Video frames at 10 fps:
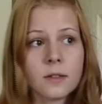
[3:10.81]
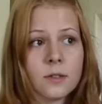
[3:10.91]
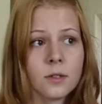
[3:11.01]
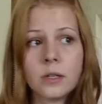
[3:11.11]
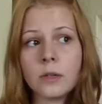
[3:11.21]

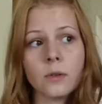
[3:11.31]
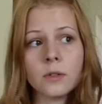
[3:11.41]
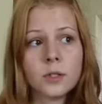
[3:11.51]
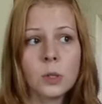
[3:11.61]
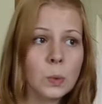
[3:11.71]
don't know,
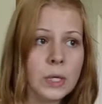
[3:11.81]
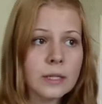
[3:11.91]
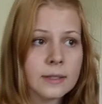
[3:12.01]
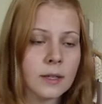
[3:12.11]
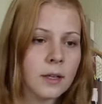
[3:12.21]
2
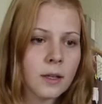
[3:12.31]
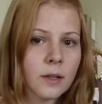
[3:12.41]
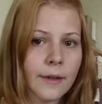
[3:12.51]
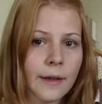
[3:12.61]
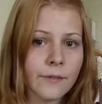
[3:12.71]
weeks
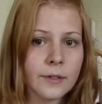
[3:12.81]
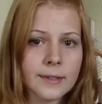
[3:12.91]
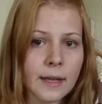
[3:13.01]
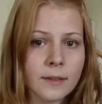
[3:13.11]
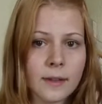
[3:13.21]
every
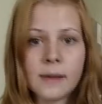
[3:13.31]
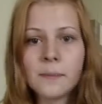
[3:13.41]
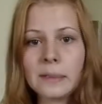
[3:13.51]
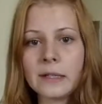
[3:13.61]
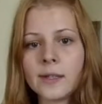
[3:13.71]
second day
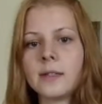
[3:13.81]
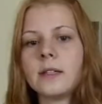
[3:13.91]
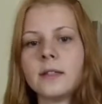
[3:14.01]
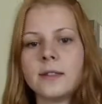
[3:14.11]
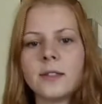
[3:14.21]

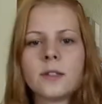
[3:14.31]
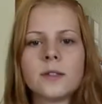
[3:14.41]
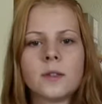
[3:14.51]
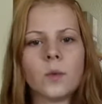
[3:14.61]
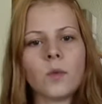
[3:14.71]
because it's
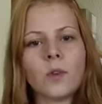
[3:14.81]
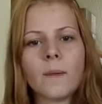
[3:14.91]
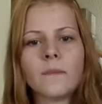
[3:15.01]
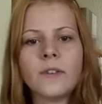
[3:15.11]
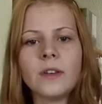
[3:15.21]
just so
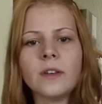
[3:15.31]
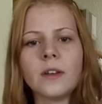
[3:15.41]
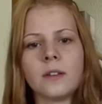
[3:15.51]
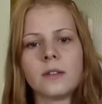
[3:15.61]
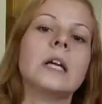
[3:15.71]

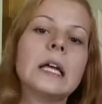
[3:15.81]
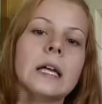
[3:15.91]
comfy. And